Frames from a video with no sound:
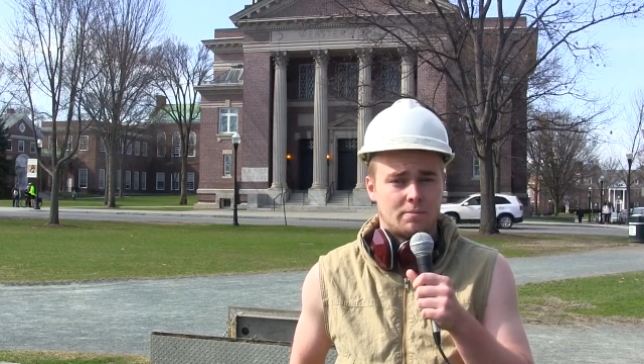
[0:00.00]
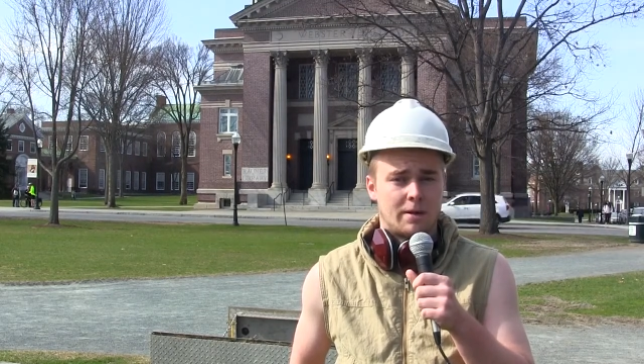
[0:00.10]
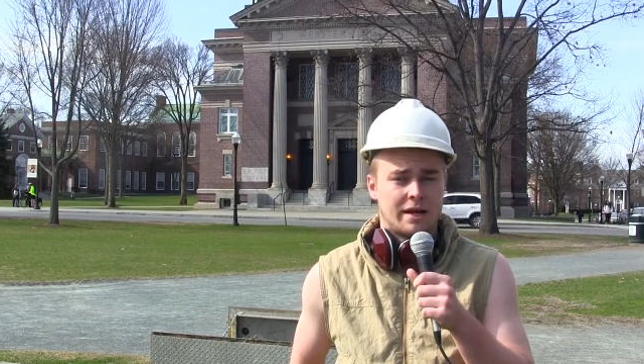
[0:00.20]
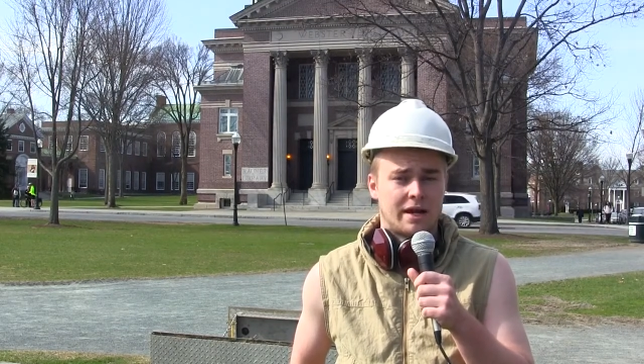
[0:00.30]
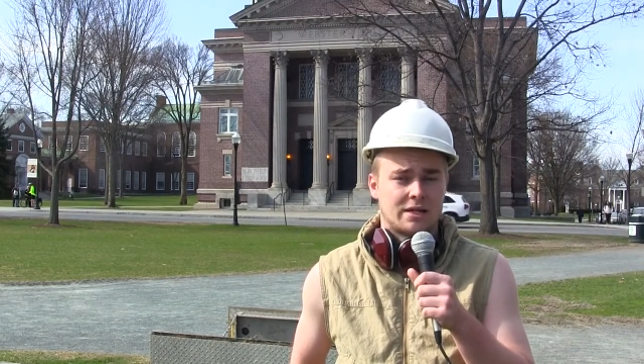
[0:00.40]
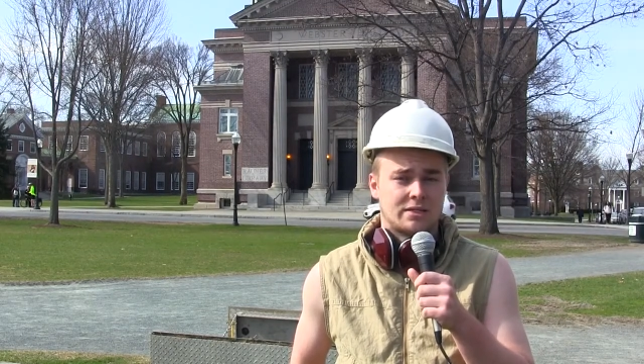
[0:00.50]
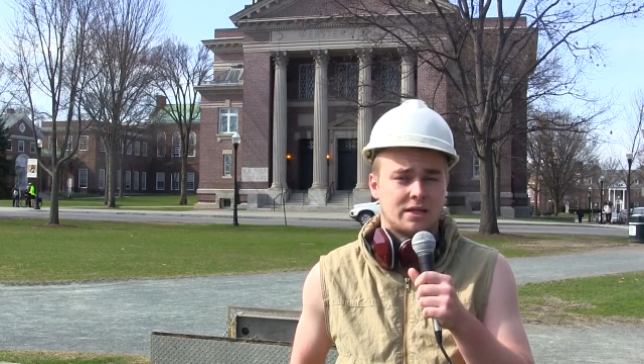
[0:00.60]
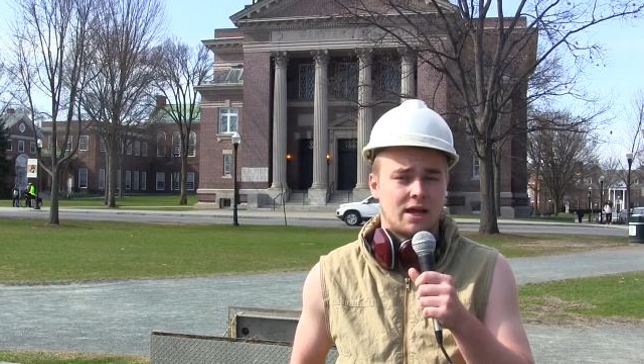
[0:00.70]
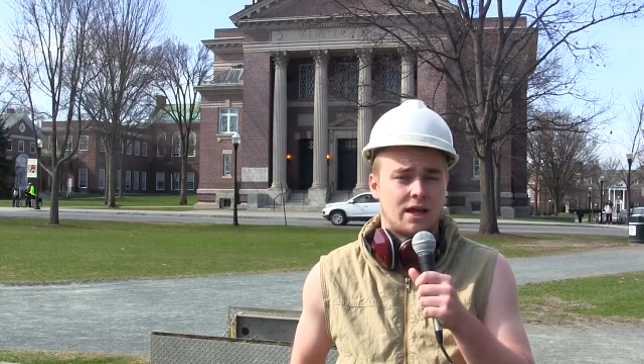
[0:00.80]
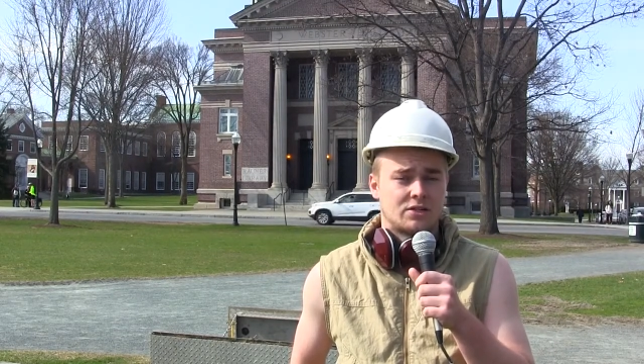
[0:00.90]
making us
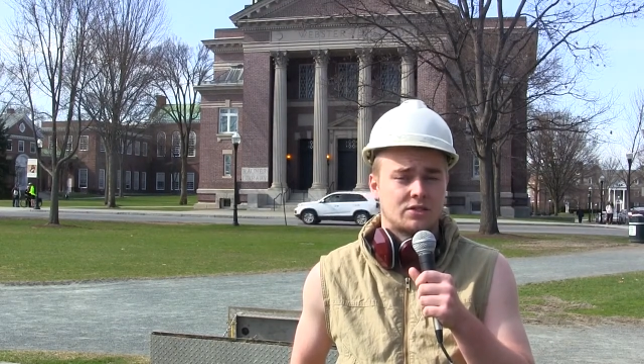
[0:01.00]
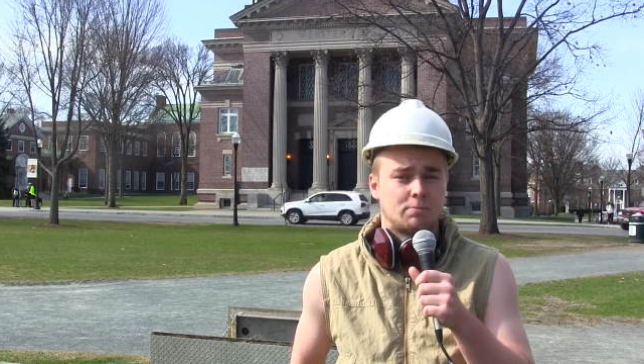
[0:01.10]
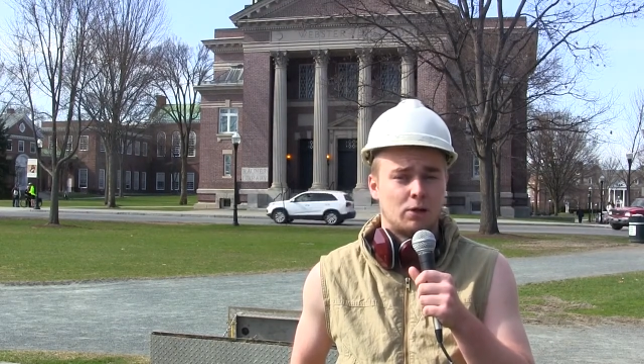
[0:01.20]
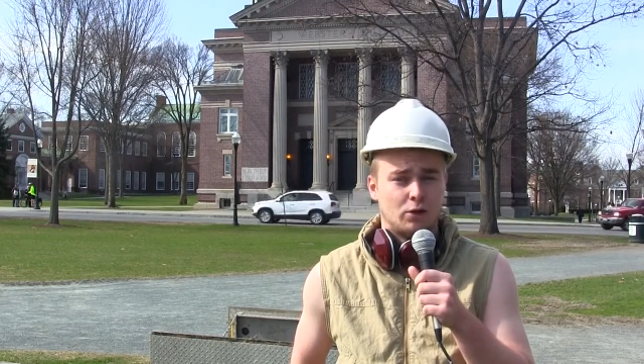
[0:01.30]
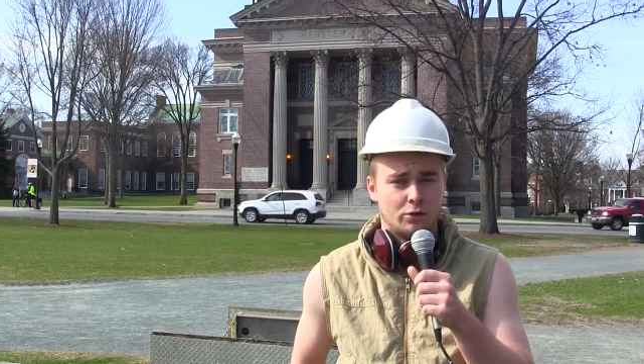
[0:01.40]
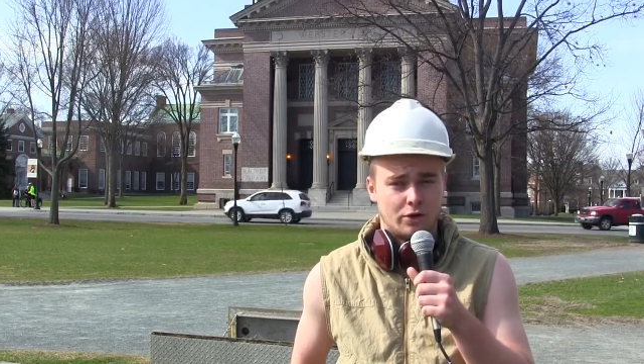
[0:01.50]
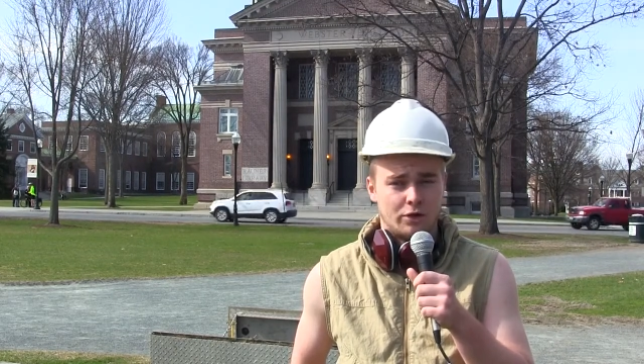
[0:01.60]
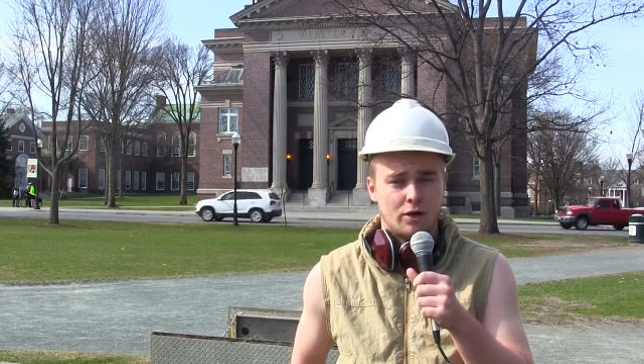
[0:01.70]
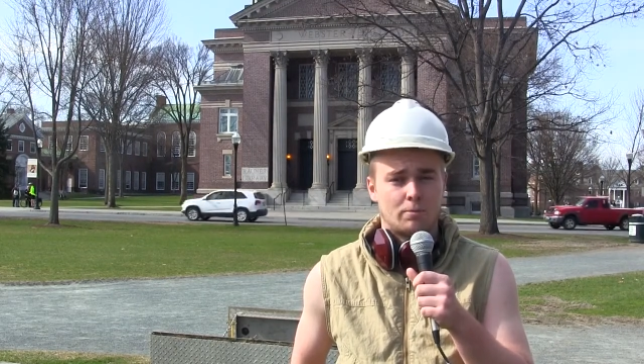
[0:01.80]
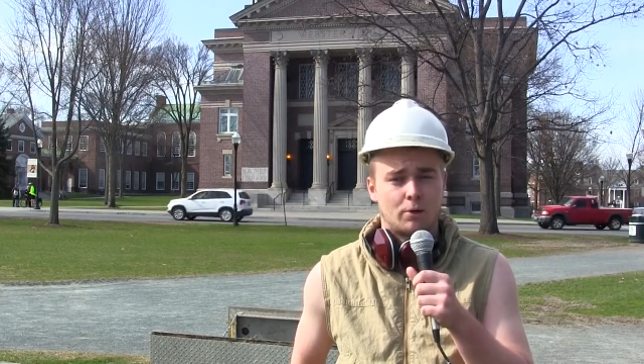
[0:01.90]
the largest
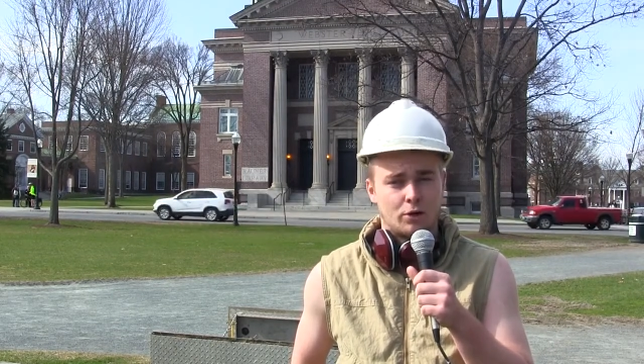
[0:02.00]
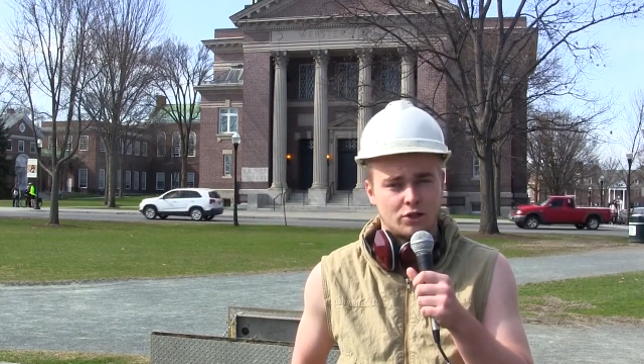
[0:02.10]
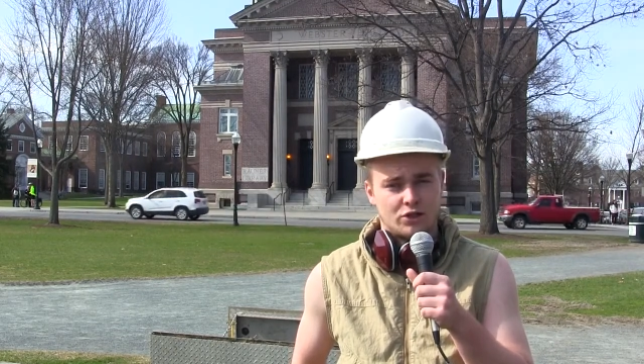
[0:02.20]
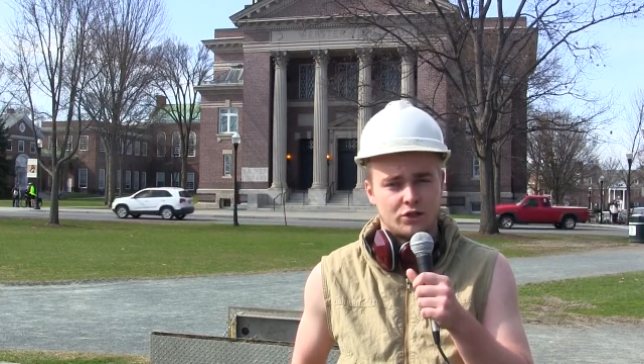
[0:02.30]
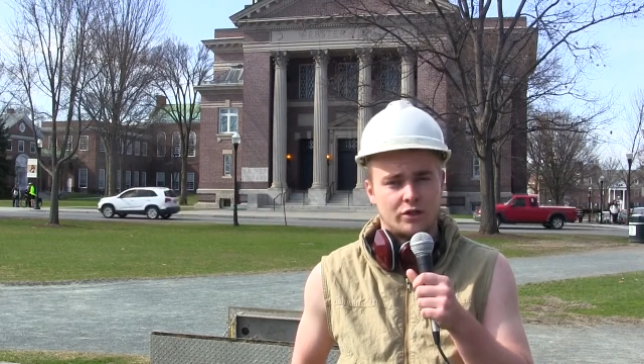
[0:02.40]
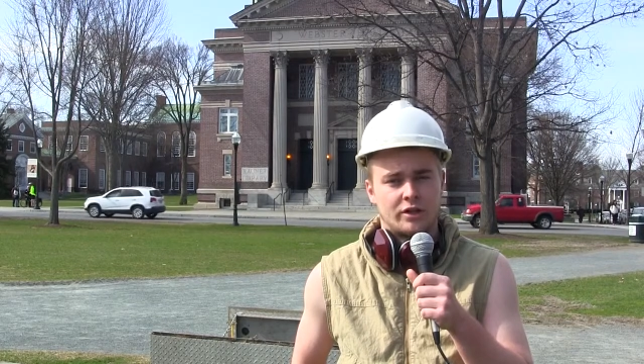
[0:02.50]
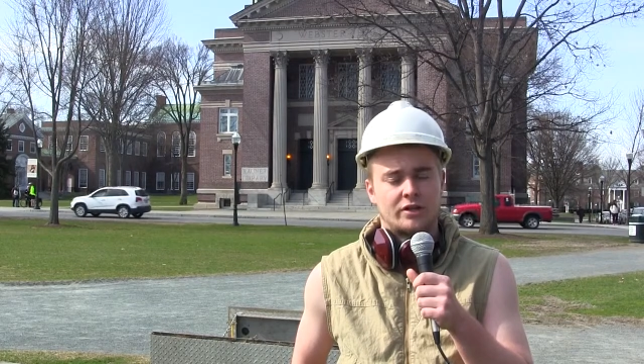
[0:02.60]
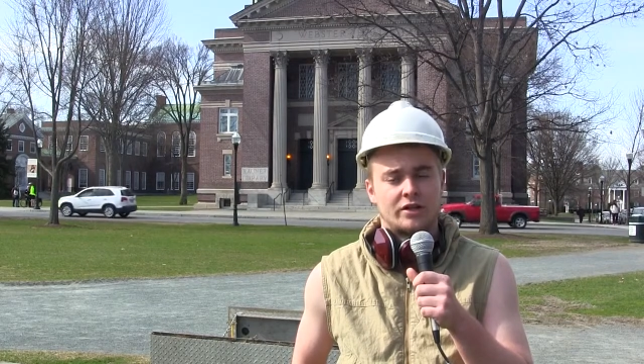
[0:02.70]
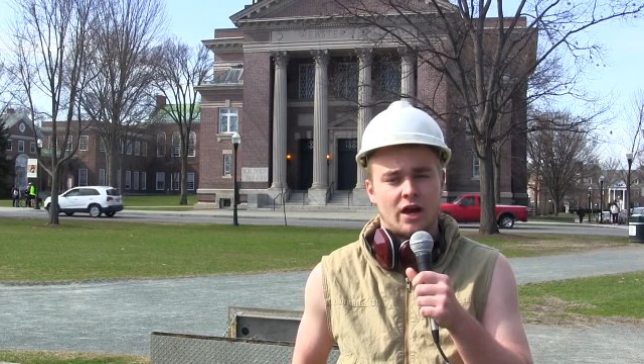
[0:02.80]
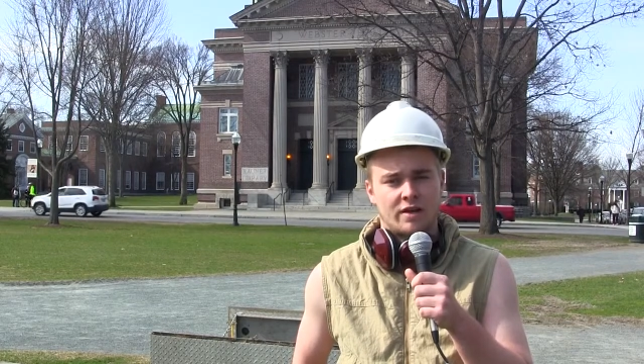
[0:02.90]
polluter per student
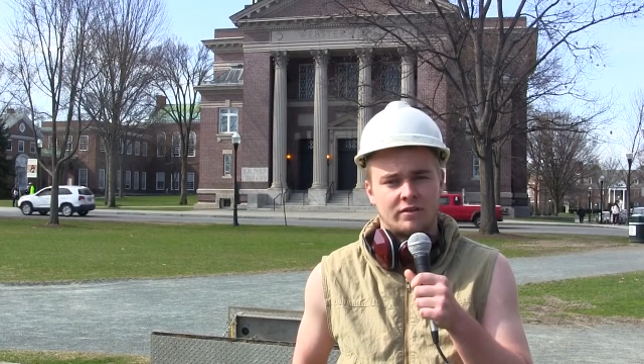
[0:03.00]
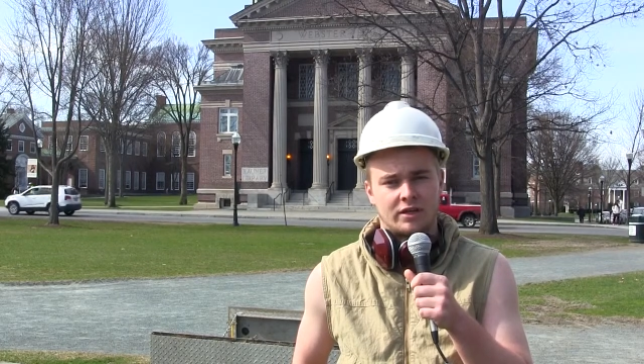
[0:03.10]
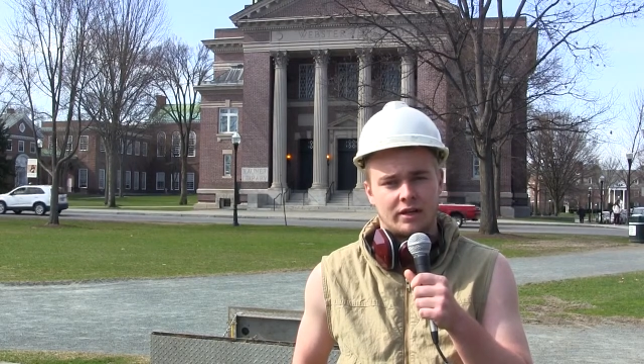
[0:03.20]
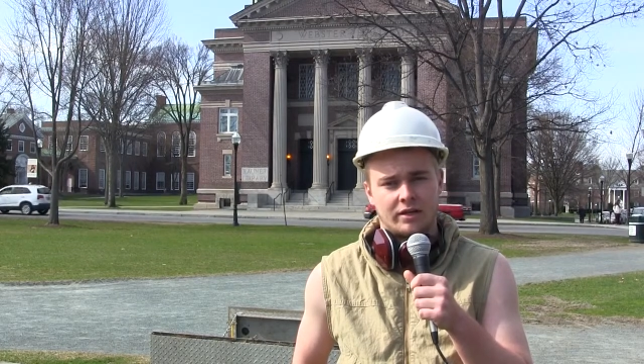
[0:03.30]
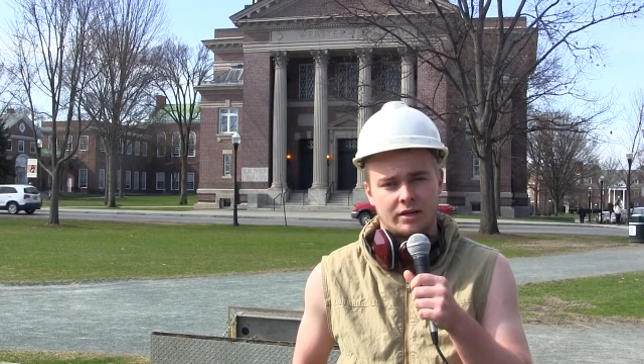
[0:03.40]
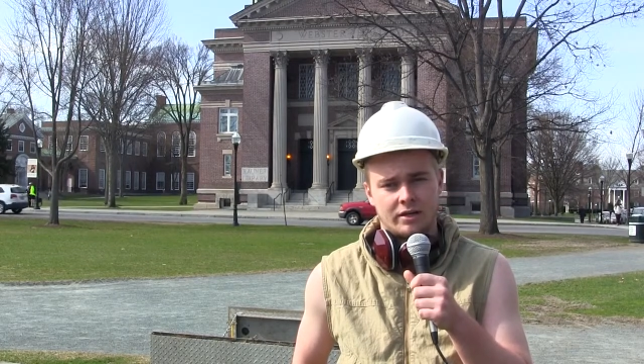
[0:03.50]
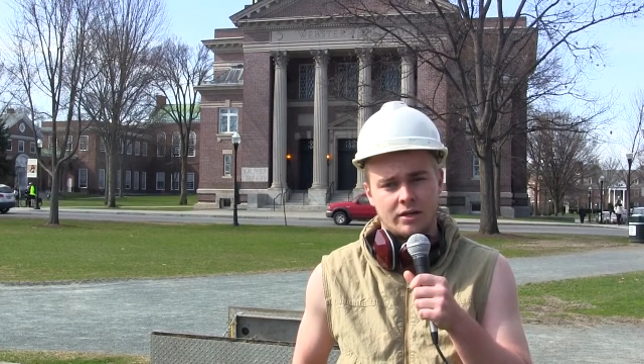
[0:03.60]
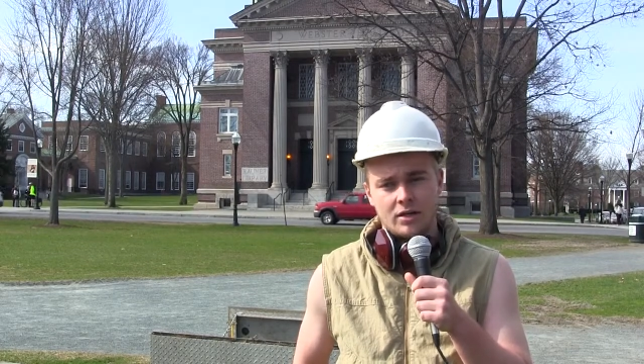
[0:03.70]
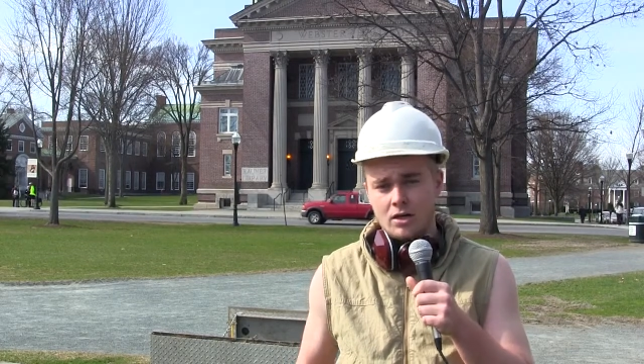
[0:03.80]
in the Ivy League.